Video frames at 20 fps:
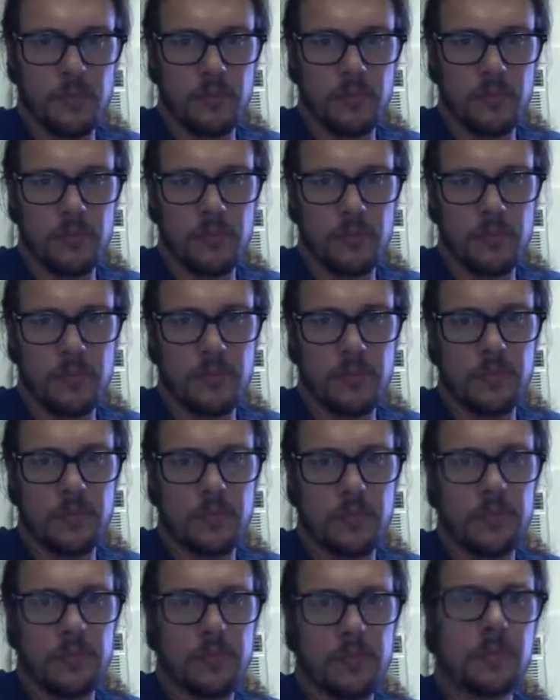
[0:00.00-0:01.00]

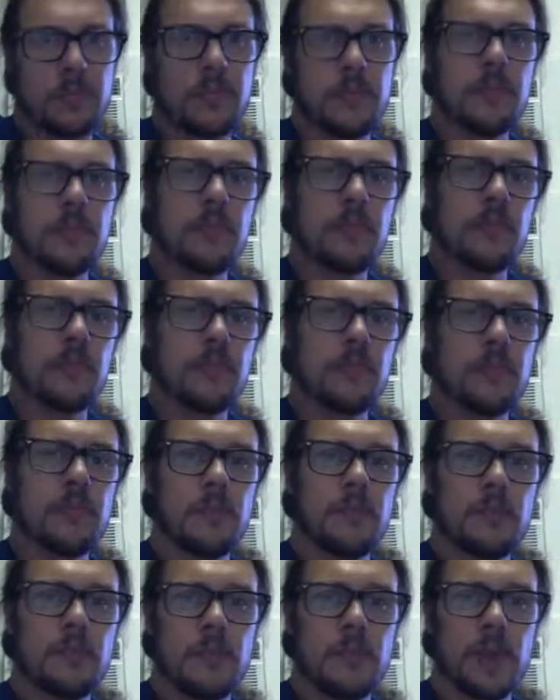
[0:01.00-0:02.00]

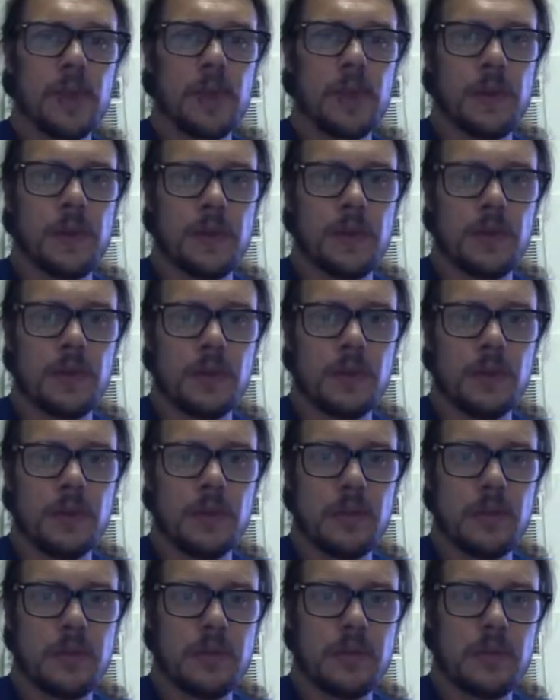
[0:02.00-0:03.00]

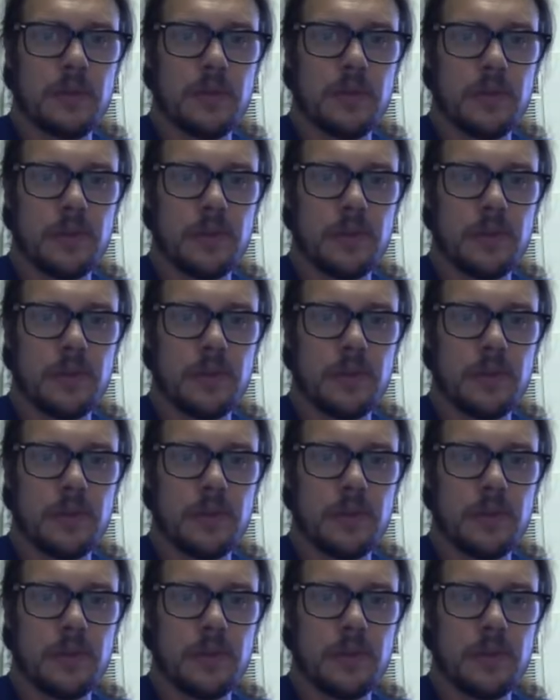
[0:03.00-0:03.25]
This person isn't speaking.